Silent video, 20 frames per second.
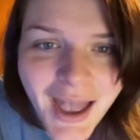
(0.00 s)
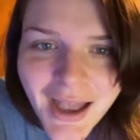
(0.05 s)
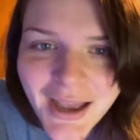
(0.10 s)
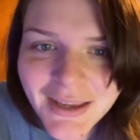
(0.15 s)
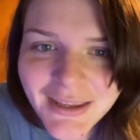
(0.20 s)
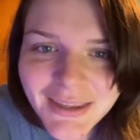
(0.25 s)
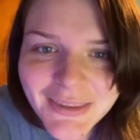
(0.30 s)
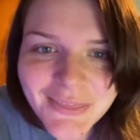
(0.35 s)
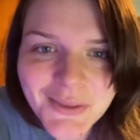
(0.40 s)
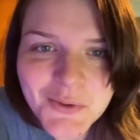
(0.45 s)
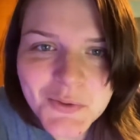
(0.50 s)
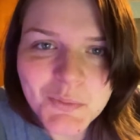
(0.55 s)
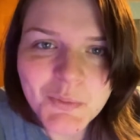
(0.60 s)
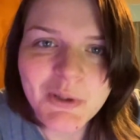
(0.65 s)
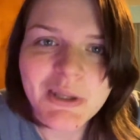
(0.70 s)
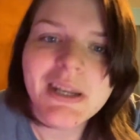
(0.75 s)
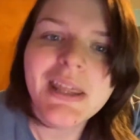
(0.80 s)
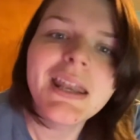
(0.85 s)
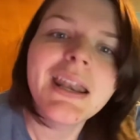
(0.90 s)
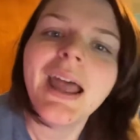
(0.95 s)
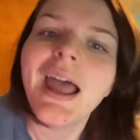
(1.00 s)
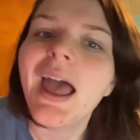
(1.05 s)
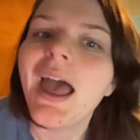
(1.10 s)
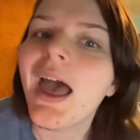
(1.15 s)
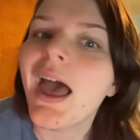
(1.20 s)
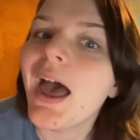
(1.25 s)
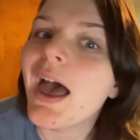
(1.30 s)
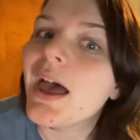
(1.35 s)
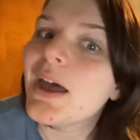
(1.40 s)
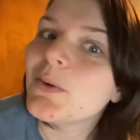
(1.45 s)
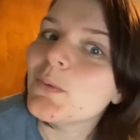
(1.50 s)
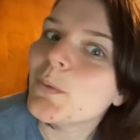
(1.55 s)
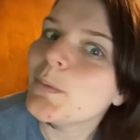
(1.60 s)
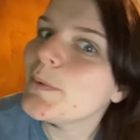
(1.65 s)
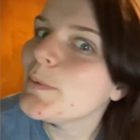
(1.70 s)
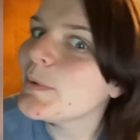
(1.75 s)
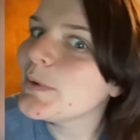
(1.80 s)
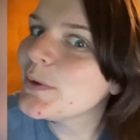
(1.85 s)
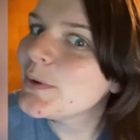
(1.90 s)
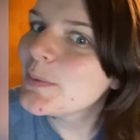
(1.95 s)
Get those printed and we'll be
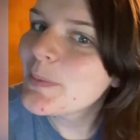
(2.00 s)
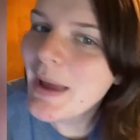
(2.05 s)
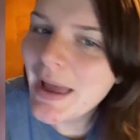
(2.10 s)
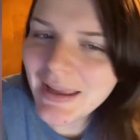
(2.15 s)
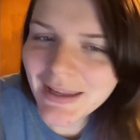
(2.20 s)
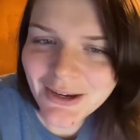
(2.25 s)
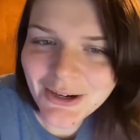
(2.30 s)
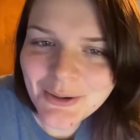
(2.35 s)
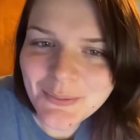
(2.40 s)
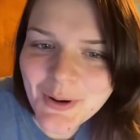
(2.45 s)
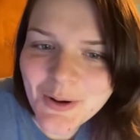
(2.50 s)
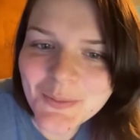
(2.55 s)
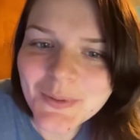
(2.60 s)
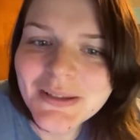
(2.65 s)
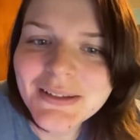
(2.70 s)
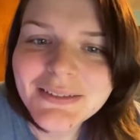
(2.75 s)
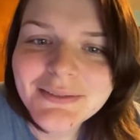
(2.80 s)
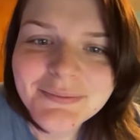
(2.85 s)
with you to pack here in a moment.